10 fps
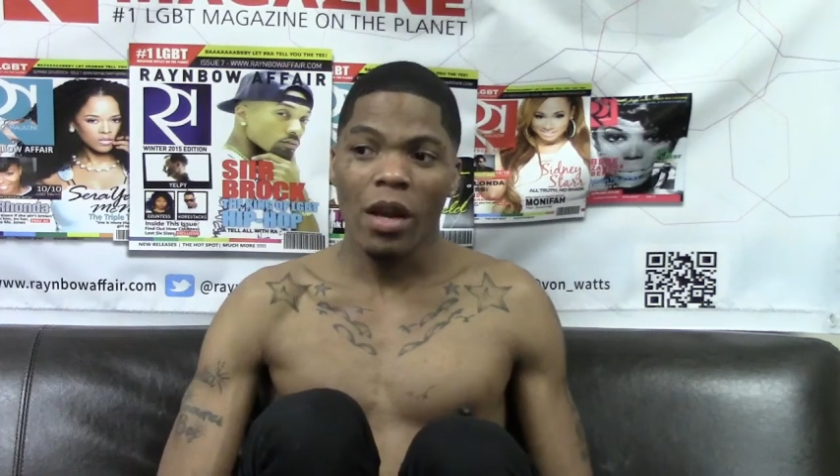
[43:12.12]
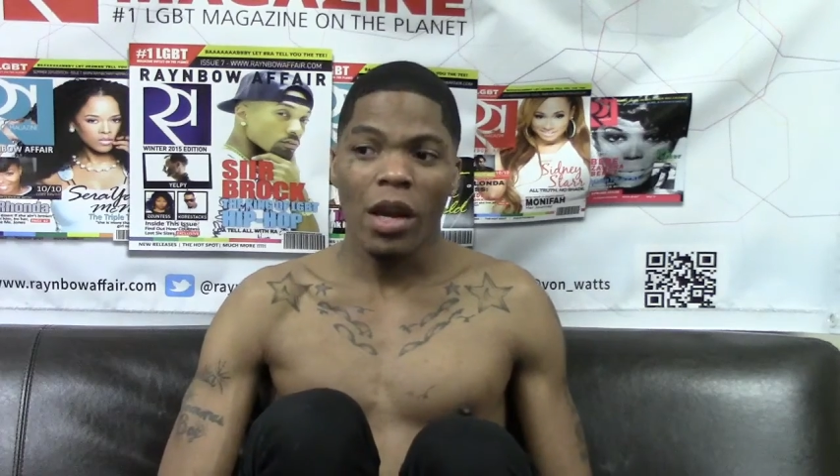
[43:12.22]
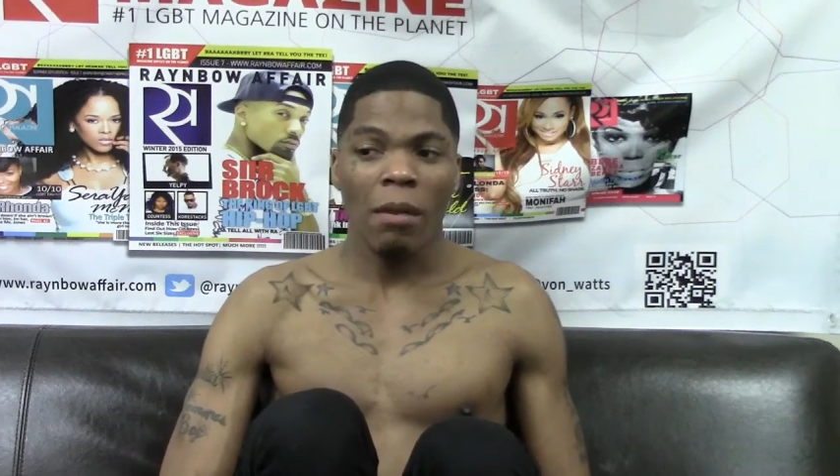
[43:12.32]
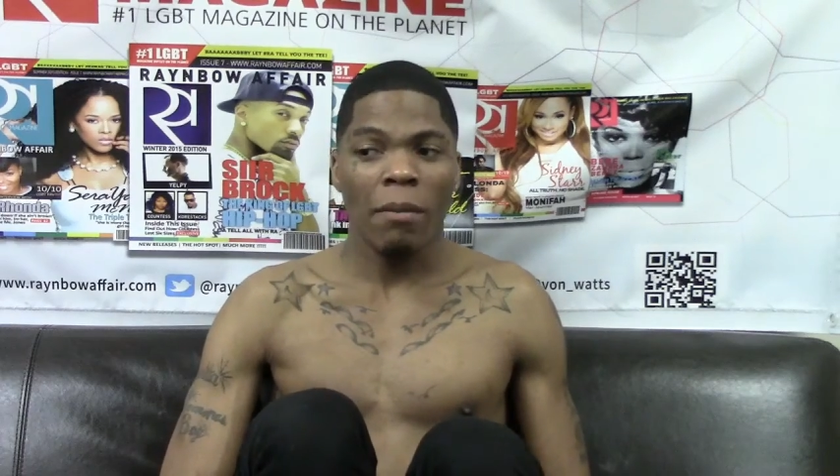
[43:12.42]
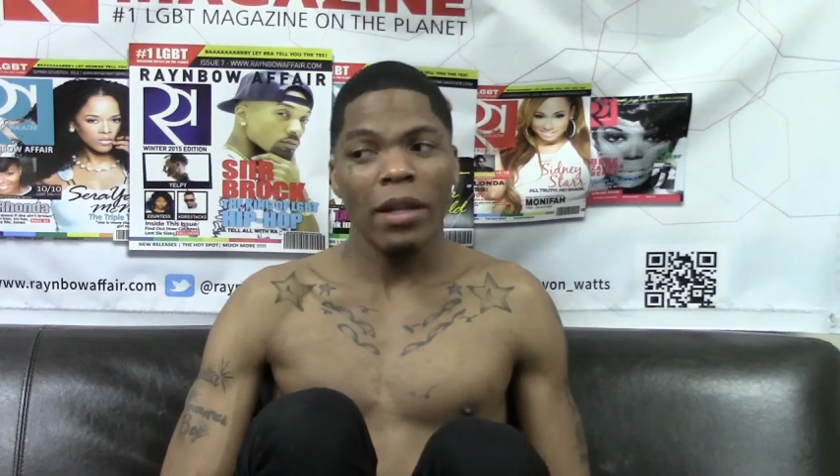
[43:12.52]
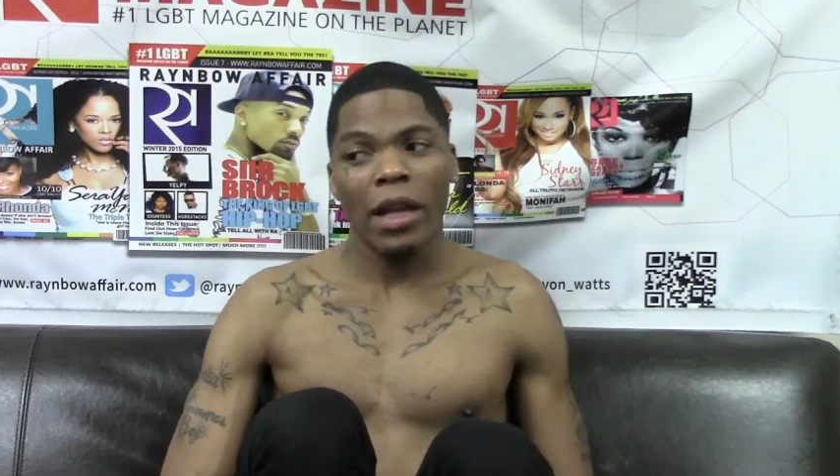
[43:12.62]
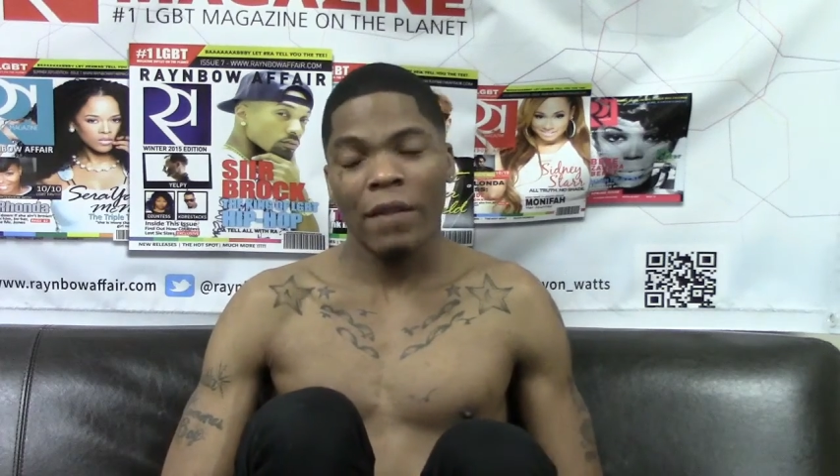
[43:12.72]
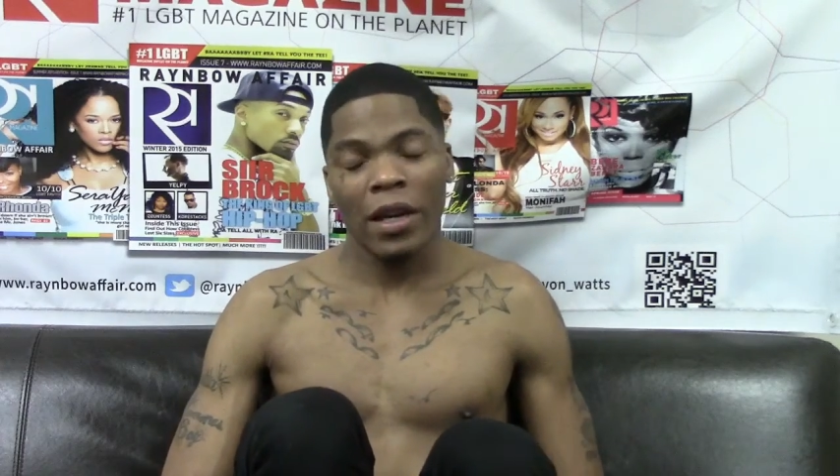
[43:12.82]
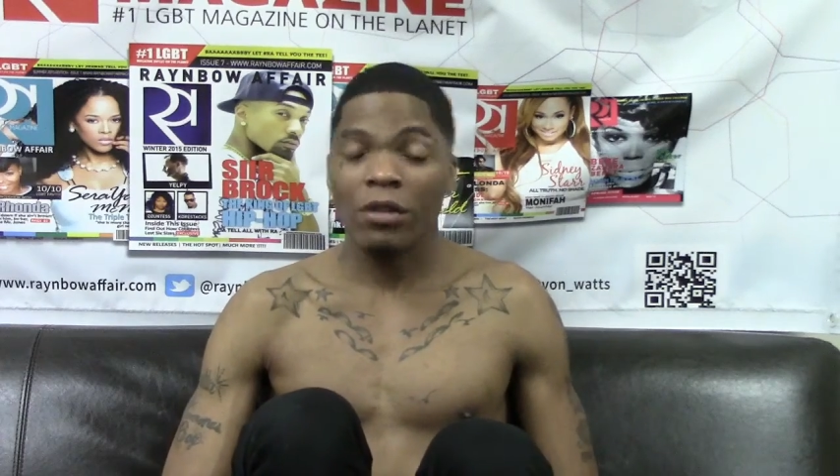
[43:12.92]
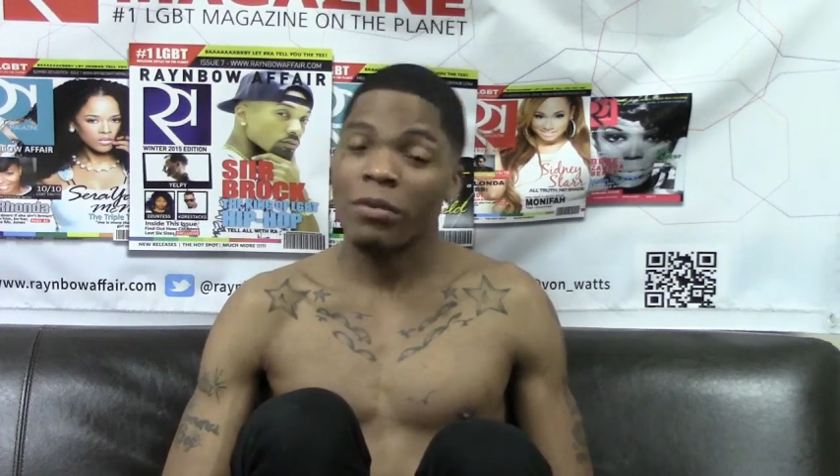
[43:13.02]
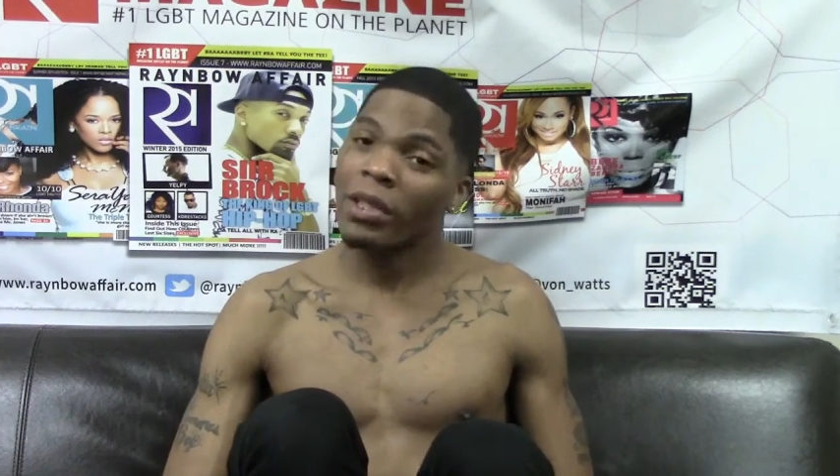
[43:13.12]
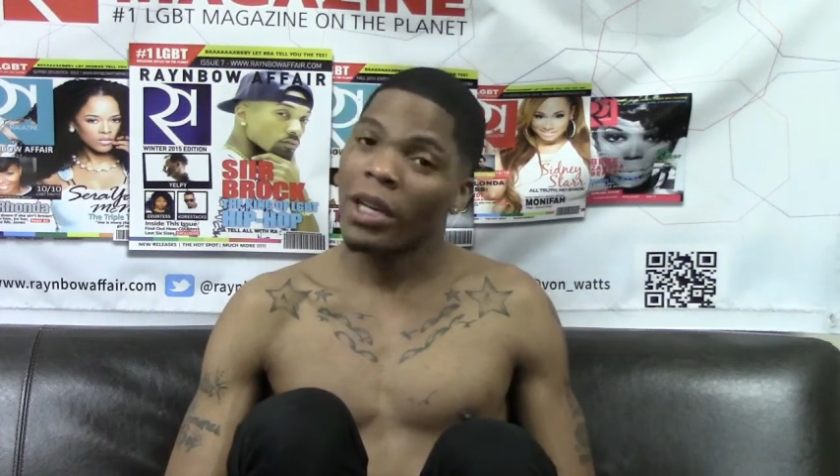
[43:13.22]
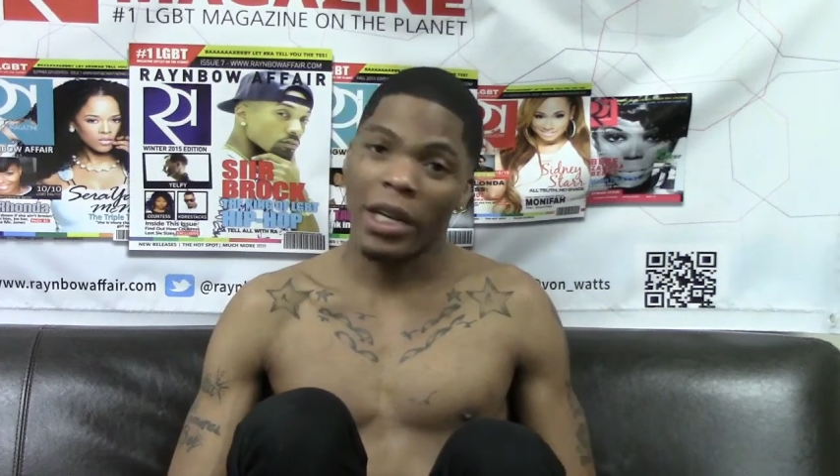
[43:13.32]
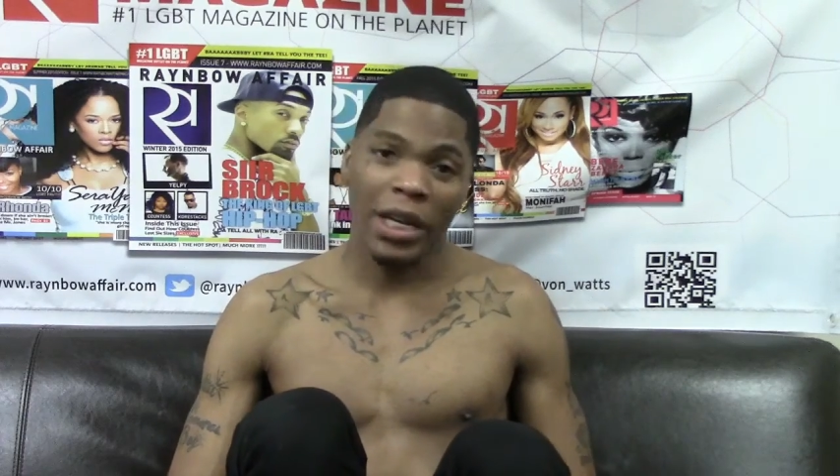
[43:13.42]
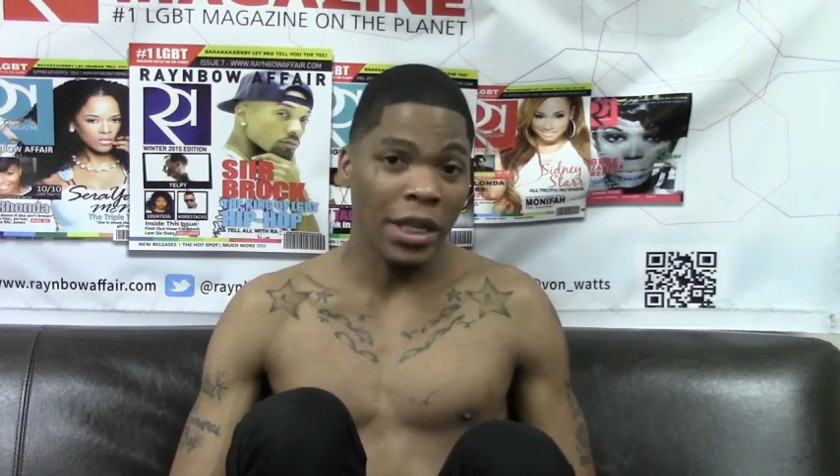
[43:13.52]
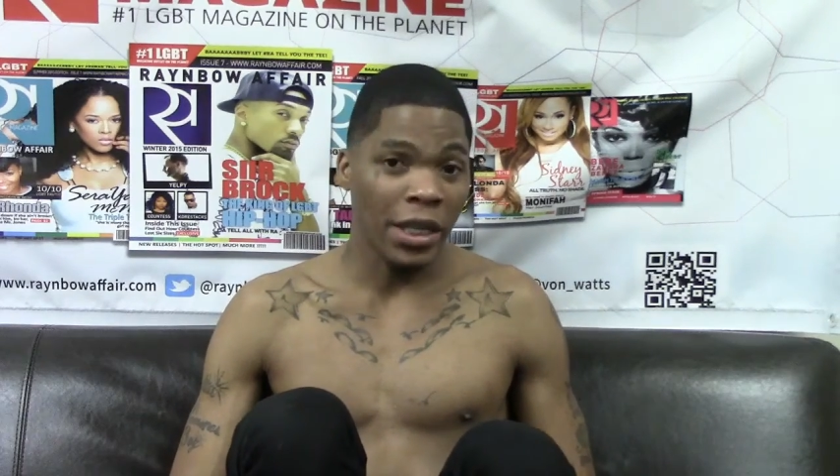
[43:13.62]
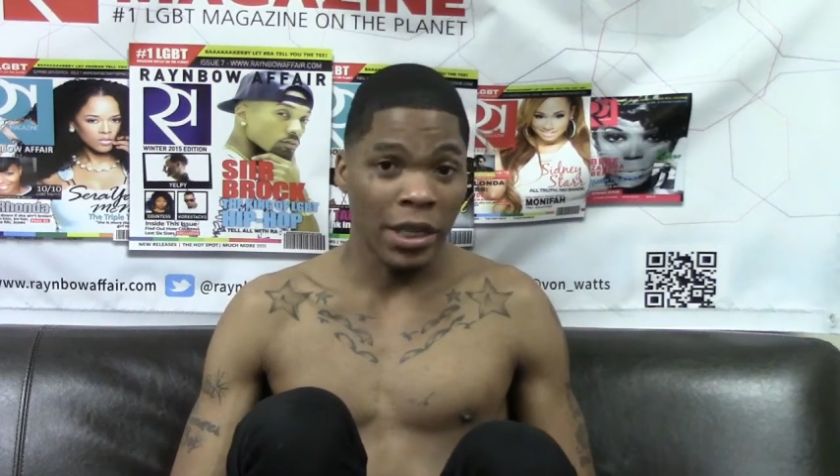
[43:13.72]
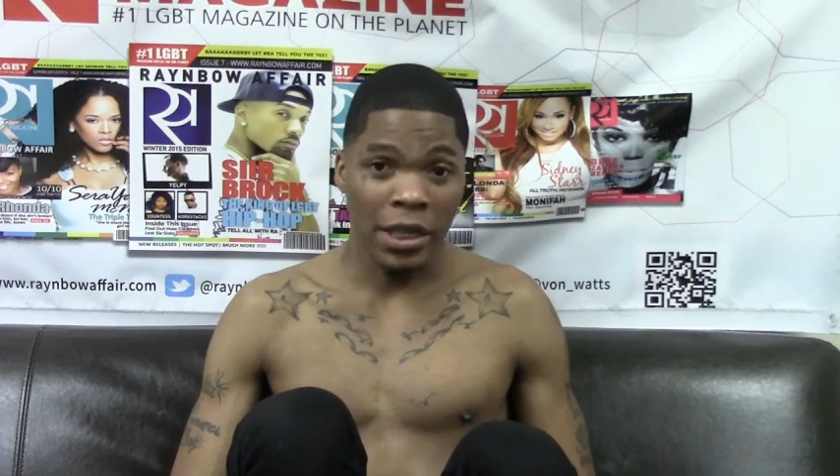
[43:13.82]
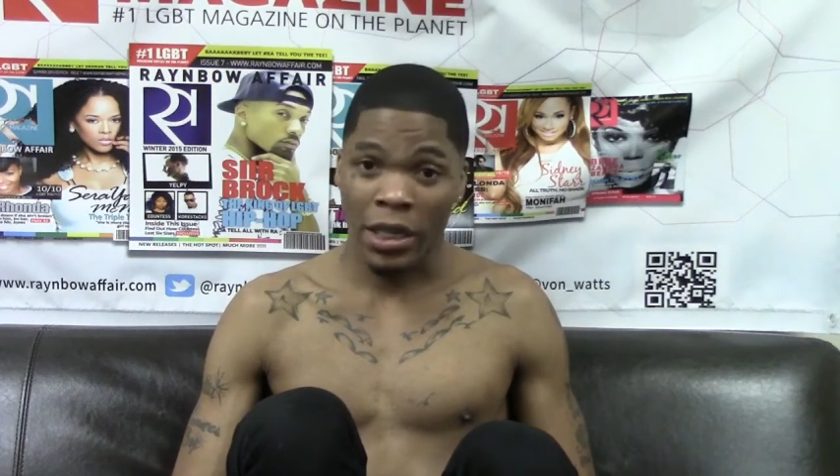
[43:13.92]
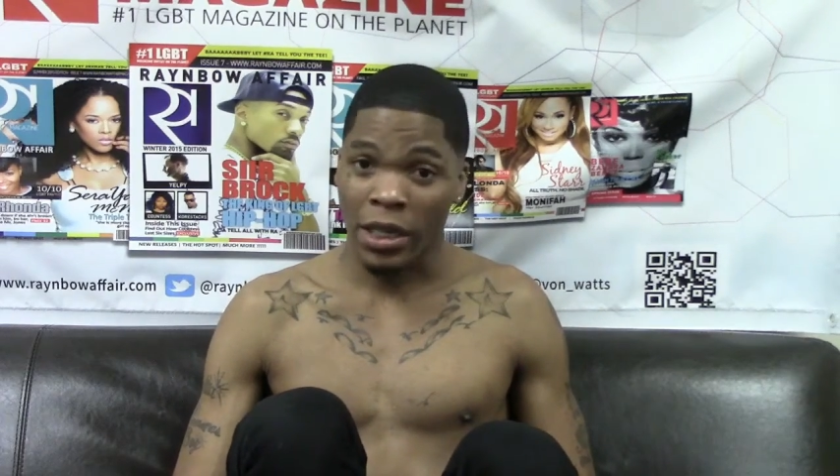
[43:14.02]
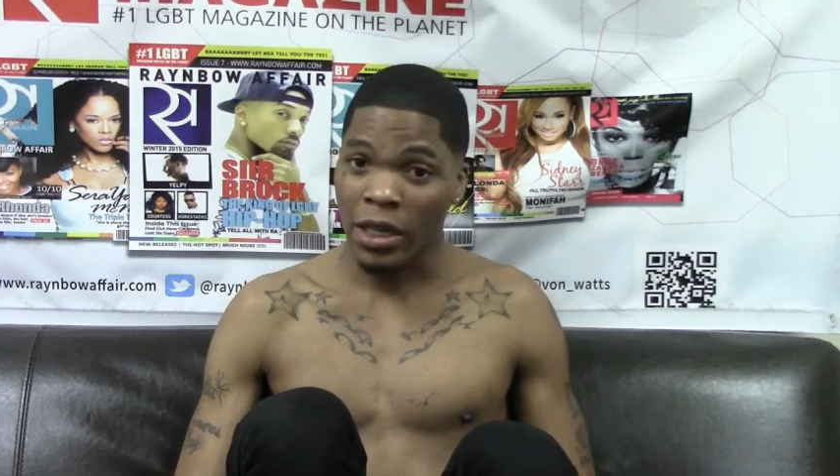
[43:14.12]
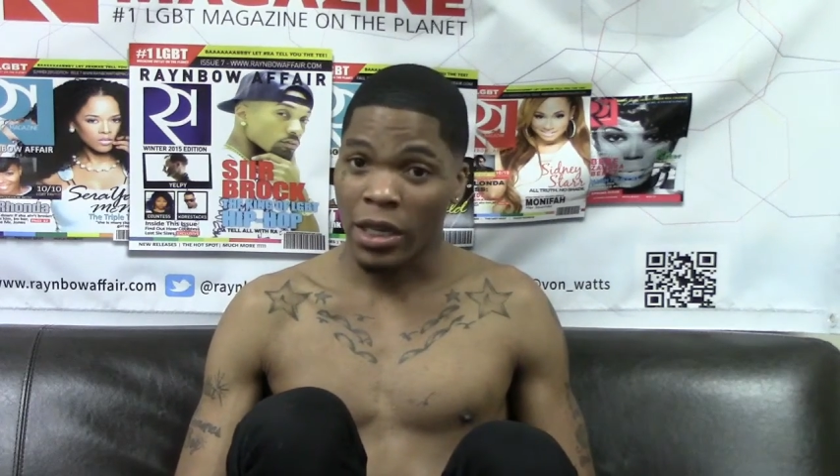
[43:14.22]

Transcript: in my life, I don't regret anything.